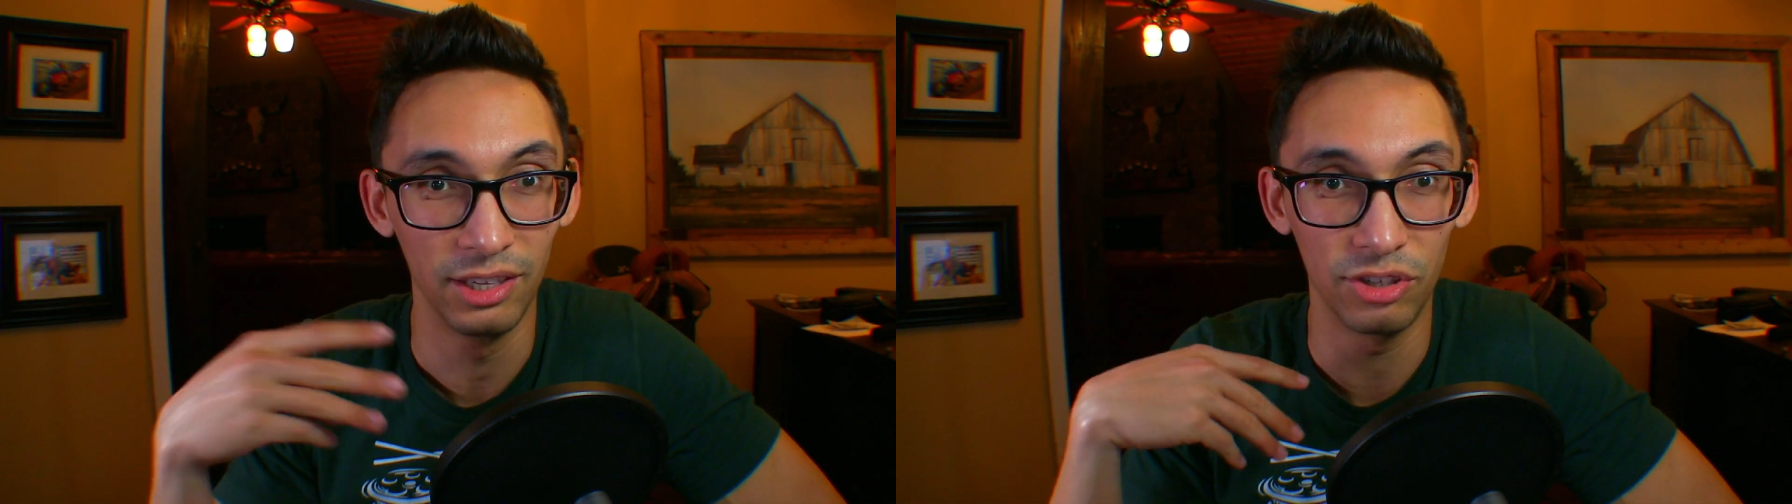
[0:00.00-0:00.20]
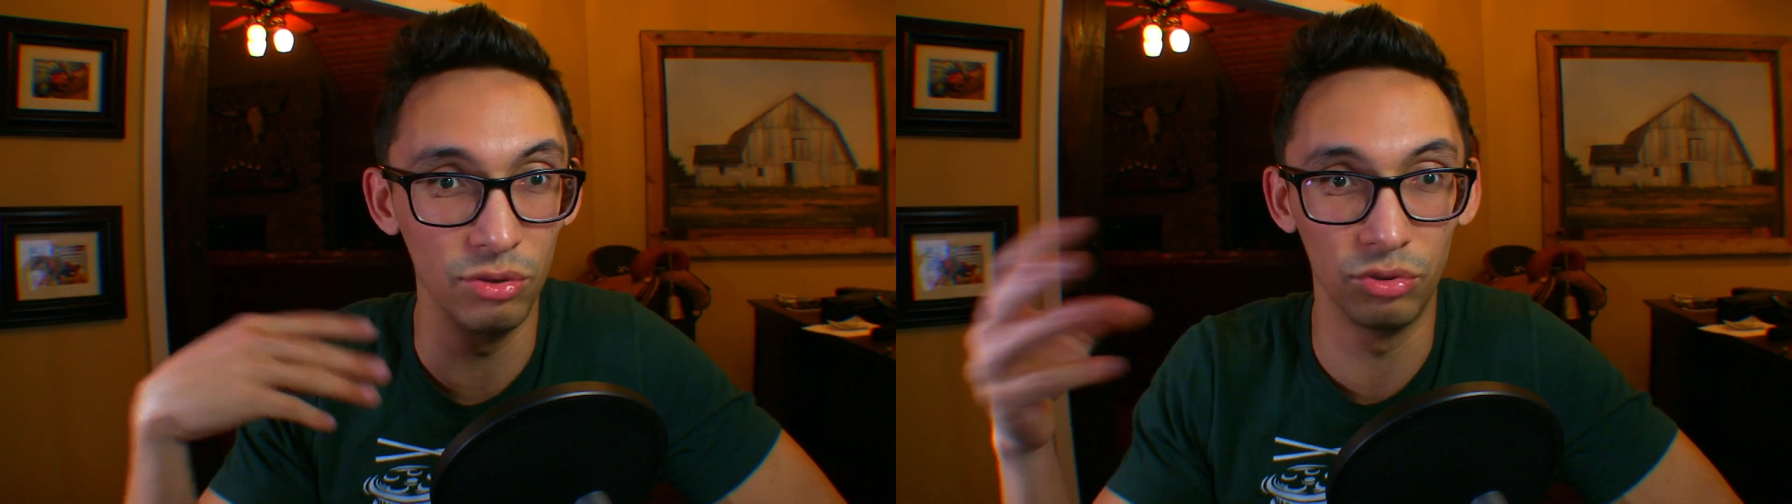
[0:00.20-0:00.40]

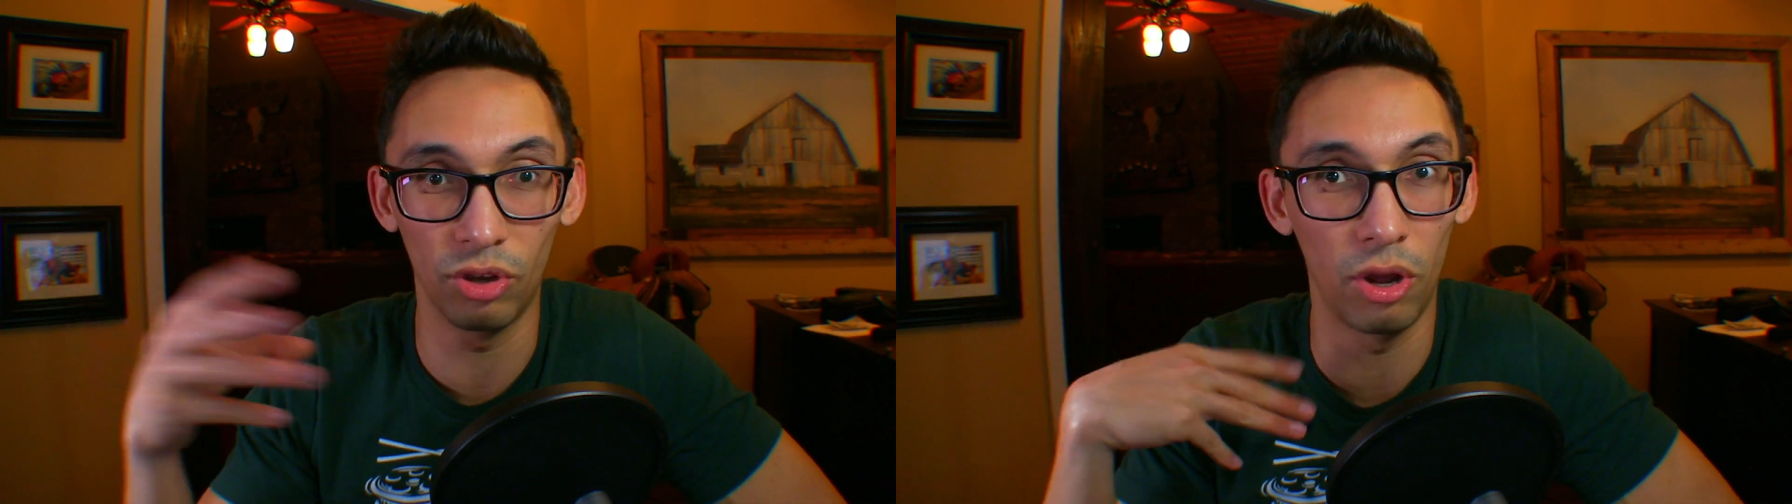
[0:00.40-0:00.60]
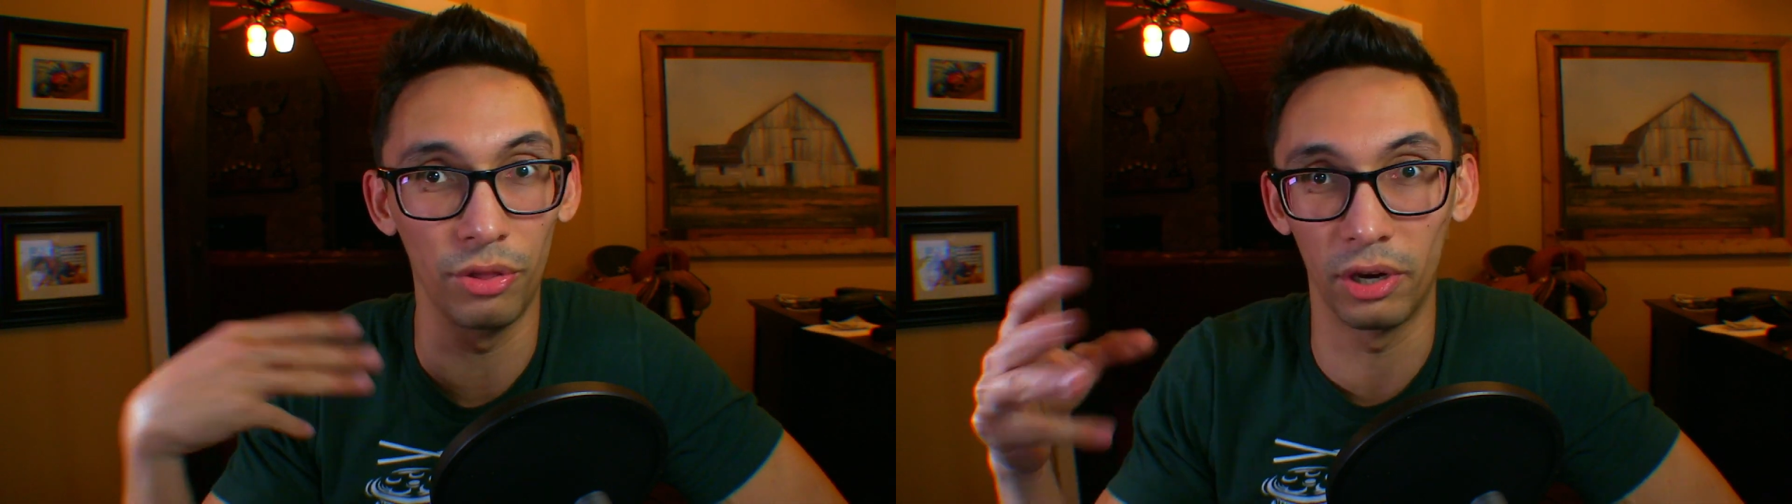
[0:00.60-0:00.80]
use
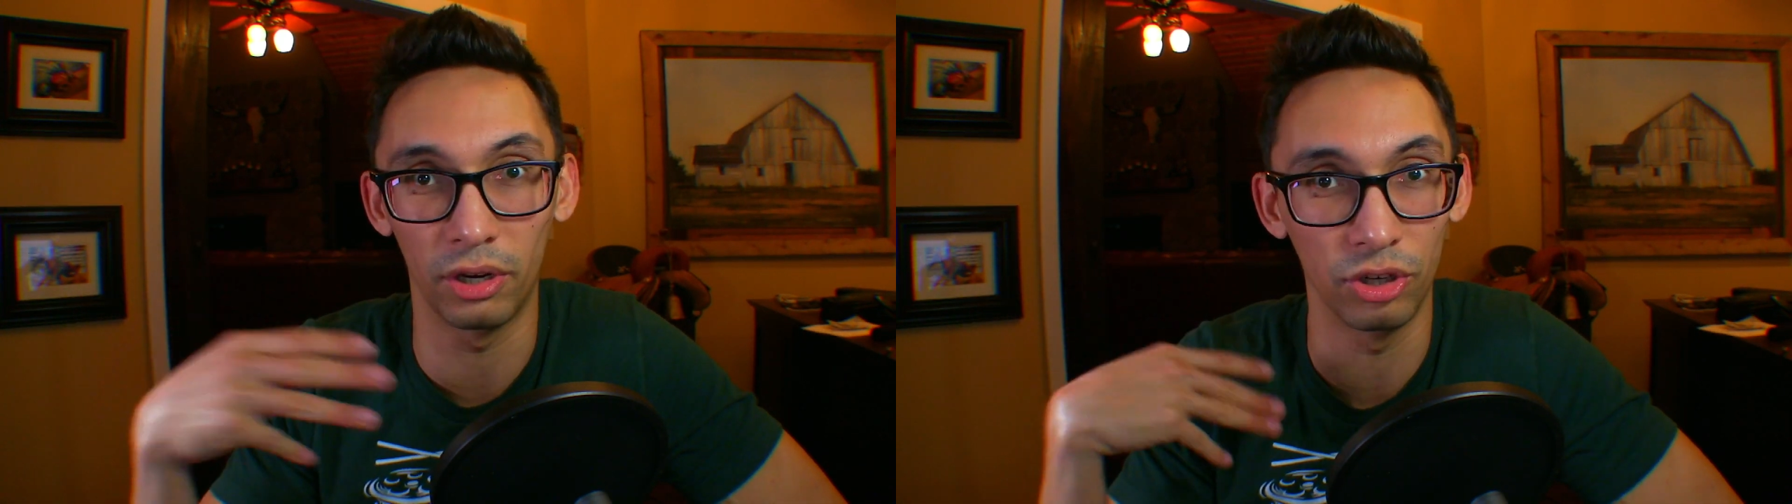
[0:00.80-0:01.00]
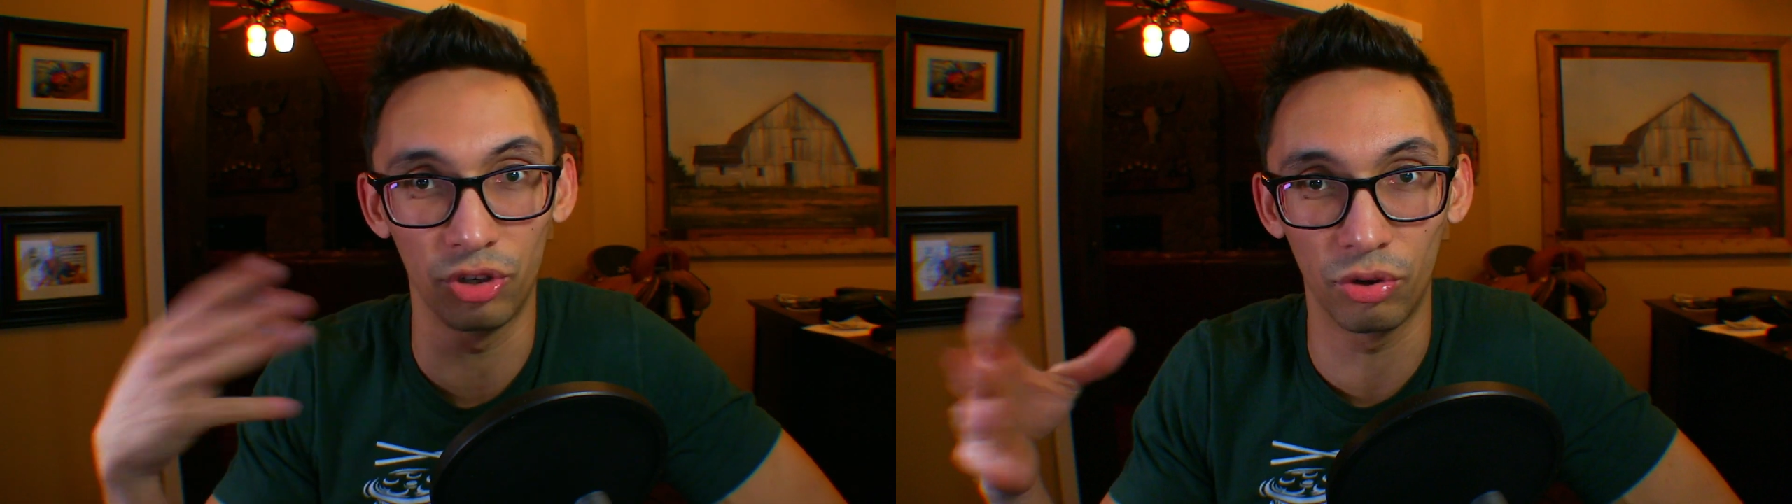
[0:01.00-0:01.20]
all their
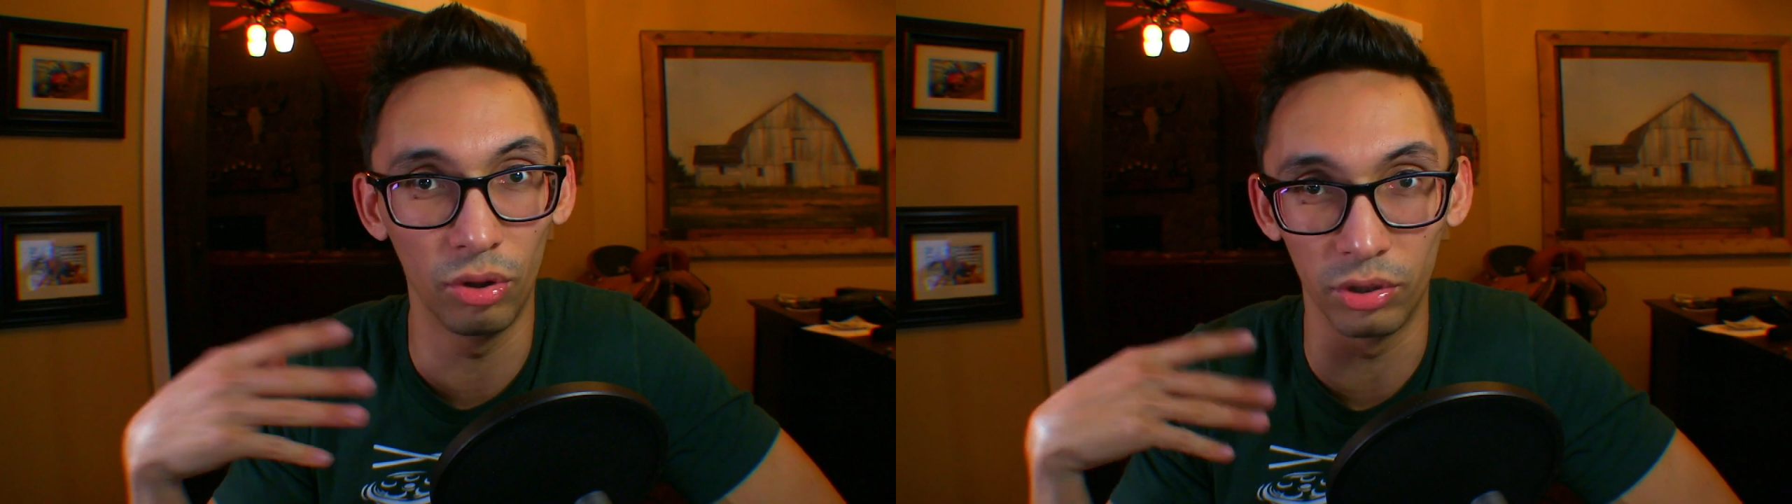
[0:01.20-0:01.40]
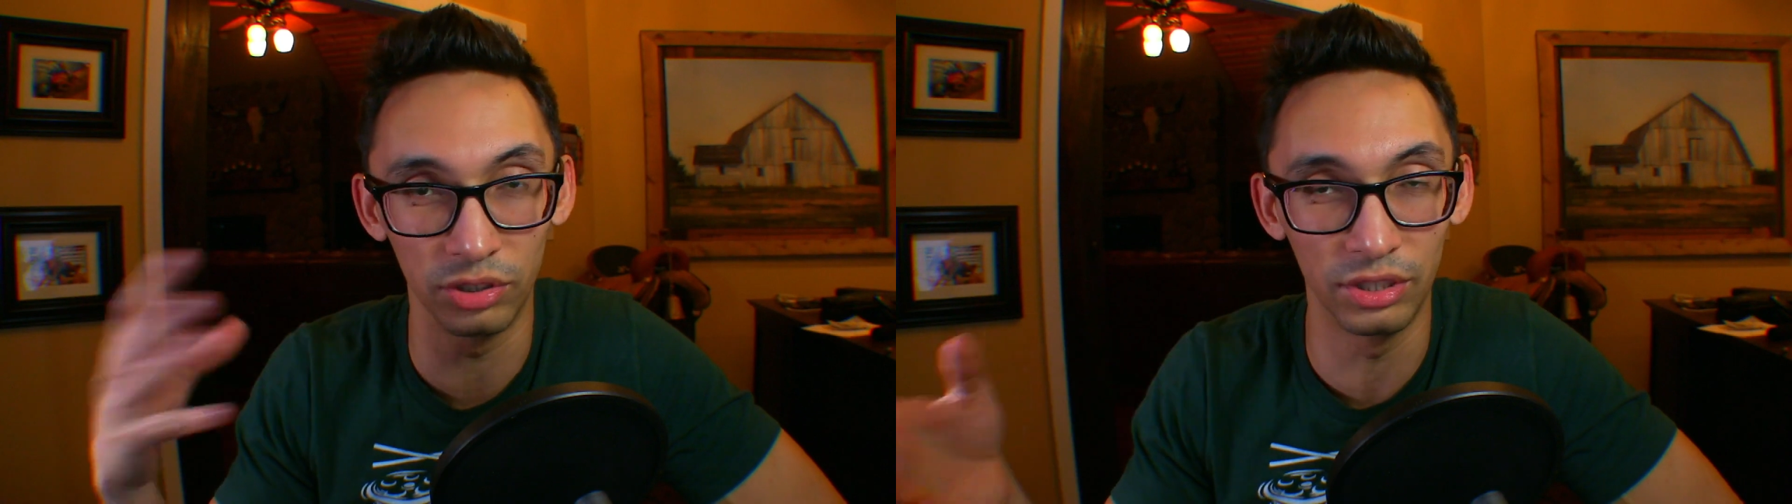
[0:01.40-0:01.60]
controllers